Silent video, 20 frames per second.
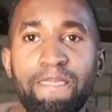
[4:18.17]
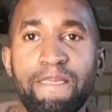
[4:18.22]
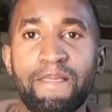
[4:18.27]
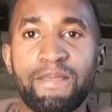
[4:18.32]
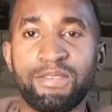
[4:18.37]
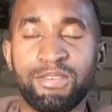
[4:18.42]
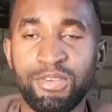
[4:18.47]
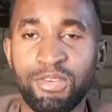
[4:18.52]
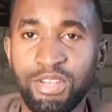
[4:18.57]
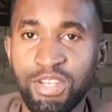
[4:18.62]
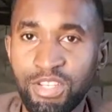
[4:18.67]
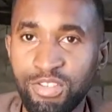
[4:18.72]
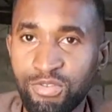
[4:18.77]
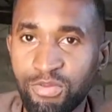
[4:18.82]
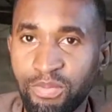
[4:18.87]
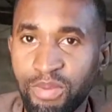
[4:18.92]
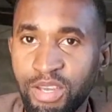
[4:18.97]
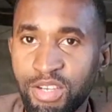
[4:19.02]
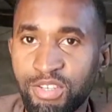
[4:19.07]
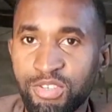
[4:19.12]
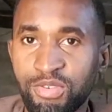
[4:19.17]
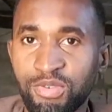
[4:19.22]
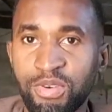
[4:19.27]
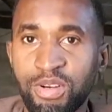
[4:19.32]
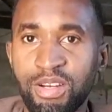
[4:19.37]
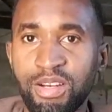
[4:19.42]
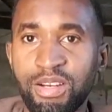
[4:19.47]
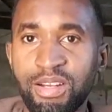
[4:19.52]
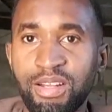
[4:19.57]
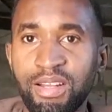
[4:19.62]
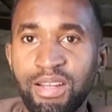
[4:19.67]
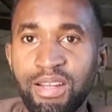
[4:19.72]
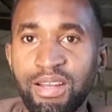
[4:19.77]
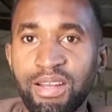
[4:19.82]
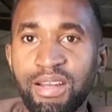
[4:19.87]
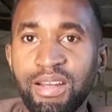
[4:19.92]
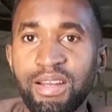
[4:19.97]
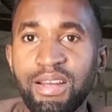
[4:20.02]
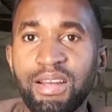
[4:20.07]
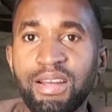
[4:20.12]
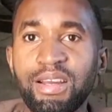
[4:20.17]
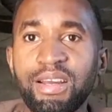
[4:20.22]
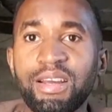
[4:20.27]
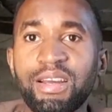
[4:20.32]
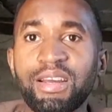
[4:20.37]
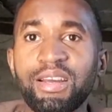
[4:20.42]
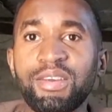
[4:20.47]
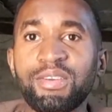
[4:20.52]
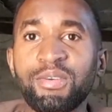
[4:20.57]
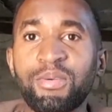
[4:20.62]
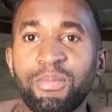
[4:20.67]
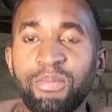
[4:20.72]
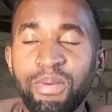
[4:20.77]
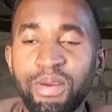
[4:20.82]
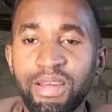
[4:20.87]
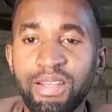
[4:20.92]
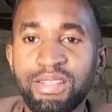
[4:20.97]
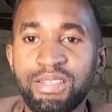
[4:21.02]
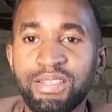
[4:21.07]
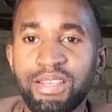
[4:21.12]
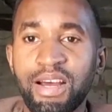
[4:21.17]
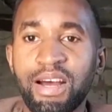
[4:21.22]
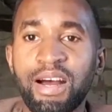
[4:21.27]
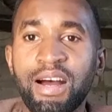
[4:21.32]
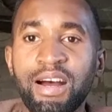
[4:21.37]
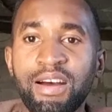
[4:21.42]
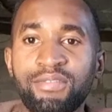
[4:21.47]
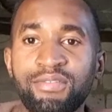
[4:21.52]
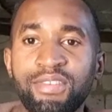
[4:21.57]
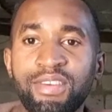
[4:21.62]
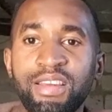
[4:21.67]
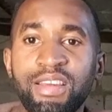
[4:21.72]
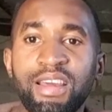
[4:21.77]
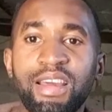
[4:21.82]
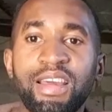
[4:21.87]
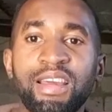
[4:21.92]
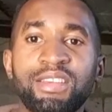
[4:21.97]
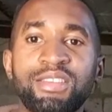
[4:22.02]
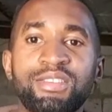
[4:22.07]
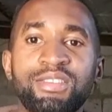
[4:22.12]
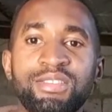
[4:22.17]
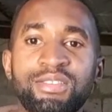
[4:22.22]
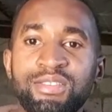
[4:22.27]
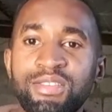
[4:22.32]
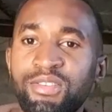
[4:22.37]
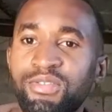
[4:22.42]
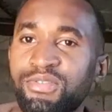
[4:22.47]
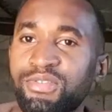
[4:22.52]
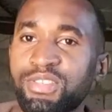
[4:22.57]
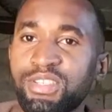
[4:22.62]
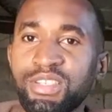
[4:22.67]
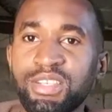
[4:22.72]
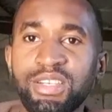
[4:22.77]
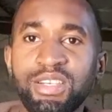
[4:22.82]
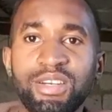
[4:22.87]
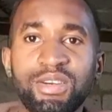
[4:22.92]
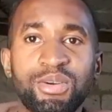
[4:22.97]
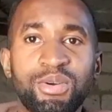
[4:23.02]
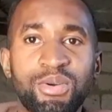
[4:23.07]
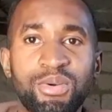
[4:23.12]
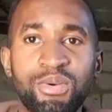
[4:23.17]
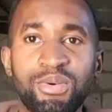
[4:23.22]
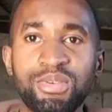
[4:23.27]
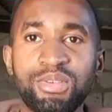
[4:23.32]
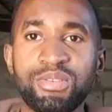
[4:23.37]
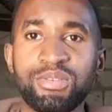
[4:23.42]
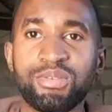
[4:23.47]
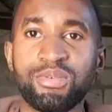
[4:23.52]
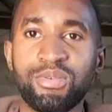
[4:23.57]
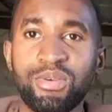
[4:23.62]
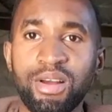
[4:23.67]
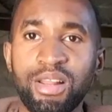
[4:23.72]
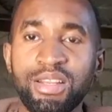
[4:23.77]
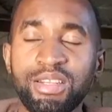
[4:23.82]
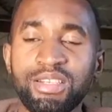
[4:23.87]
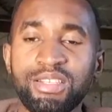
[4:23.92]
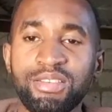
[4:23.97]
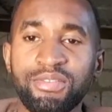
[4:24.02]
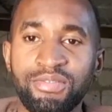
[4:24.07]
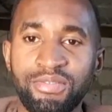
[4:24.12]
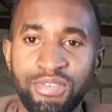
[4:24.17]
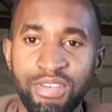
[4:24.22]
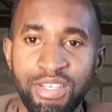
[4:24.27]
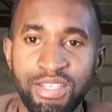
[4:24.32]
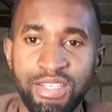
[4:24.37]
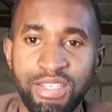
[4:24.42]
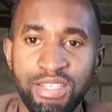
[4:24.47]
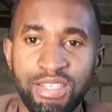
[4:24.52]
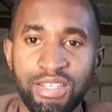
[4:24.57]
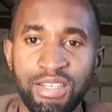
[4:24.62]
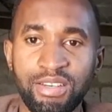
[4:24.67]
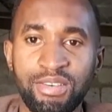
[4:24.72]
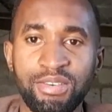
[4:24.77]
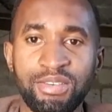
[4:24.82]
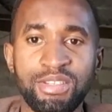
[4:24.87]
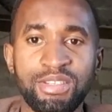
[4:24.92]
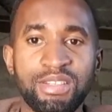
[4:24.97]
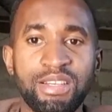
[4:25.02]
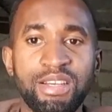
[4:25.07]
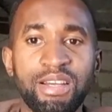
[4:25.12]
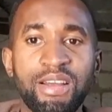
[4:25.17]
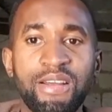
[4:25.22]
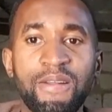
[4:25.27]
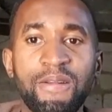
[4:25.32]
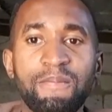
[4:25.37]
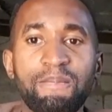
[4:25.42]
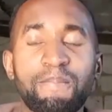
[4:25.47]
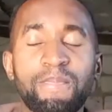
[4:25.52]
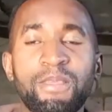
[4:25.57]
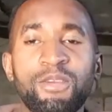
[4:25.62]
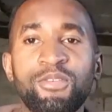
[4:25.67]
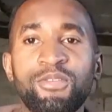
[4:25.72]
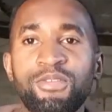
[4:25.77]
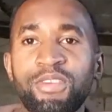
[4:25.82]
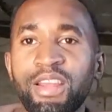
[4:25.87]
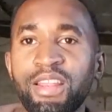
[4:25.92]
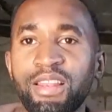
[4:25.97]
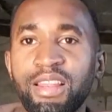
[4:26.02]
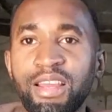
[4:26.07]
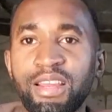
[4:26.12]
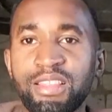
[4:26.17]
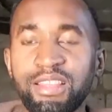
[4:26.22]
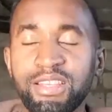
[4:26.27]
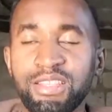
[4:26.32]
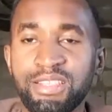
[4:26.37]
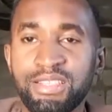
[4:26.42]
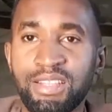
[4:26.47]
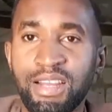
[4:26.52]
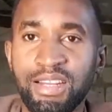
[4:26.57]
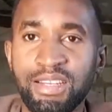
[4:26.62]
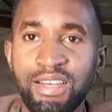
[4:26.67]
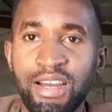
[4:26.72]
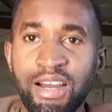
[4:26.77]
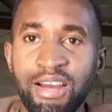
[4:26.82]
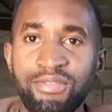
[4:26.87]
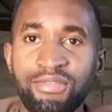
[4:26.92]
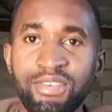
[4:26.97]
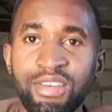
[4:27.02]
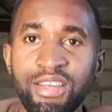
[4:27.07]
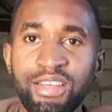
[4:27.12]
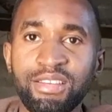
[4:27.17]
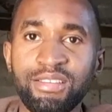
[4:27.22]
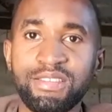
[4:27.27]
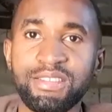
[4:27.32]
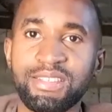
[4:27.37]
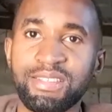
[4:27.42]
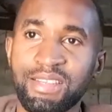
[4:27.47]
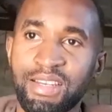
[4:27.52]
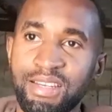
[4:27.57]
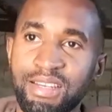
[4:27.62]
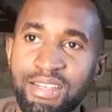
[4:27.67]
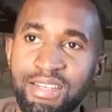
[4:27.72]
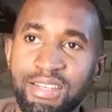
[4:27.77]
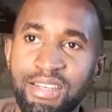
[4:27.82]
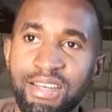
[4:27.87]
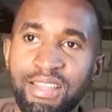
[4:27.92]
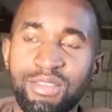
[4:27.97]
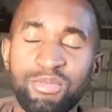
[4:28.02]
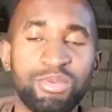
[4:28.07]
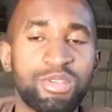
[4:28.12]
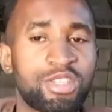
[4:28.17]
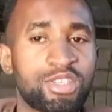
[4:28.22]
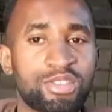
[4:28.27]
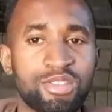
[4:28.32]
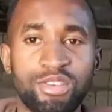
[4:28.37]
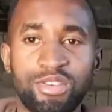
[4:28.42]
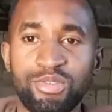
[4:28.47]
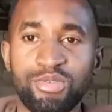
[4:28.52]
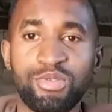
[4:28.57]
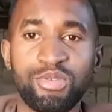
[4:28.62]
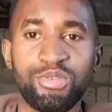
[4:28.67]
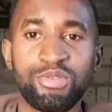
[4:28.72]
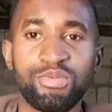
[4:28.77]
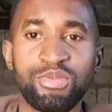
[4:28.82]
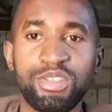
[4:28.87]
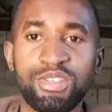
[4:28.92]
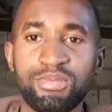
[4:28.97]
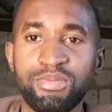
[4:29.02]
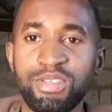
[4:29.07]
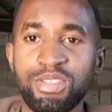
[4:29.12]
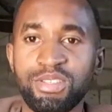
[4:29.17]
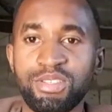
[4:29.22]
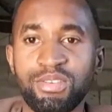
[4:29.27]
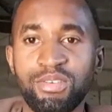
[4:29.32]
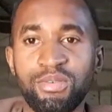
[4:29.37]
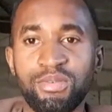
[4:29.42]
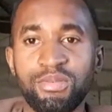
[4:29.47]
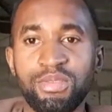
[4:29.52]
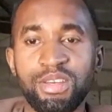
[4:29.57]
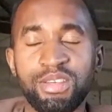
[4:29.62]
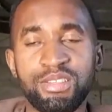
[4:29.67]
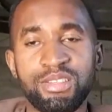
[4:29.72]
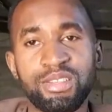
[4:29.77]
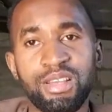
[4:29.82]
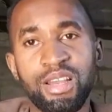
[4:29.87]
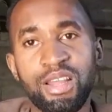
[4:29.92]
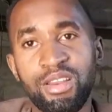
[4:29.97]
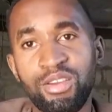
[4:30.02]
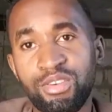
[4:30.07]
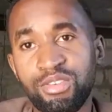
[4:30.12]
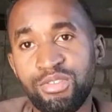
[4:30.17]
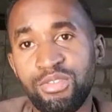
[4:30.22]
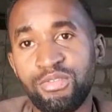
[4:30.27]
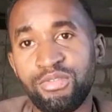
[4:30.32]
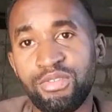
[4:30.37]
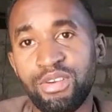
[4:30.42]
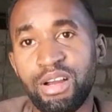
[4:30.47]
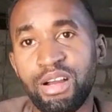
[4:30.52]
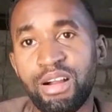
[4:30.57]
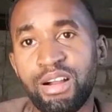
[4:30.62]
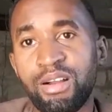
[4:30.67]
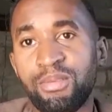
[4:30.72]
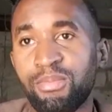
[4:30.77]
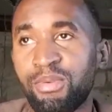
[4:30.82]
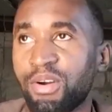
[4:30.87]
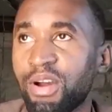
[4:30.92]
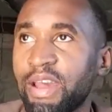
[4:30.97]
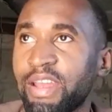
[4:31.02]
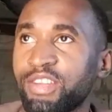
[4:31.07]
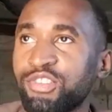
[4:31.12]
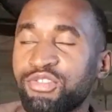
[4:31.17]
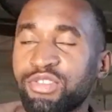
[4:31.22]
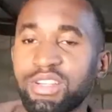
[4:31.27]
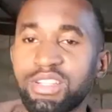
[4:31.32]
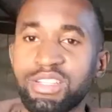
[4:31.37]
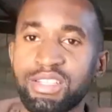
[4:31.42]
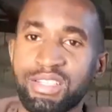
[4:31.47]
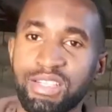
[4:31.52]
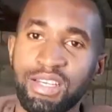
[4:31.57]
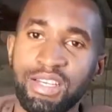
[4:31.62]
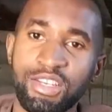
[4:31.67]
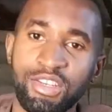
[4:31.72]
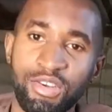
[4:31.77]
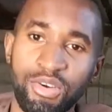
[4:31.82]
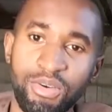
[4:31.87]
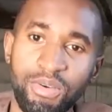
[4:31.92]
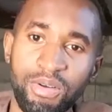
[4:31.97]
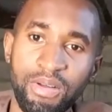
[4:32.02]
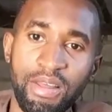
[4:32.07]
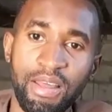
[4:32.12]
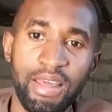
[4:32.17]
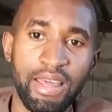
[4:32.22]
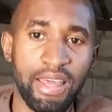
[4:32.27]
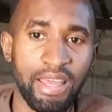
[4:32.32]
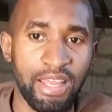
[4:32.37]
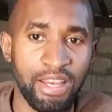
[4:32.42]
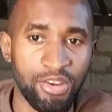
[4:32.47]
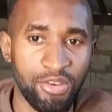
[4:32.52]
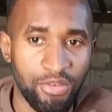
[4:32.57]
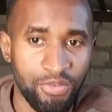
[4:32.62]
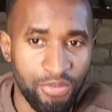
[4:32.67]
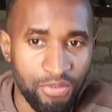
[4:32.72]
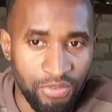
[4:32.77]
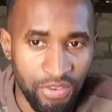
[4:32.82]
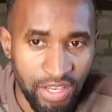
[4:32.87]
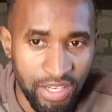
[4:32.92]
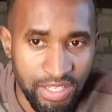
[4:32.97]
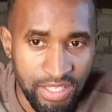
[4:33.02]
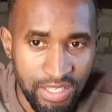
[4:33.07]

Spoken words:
So you need to make sure your beds are having a softy, good quality feed, because you'll find like they start having sudden death, which is not good, which means there's a lot of carbohydrates in your feed.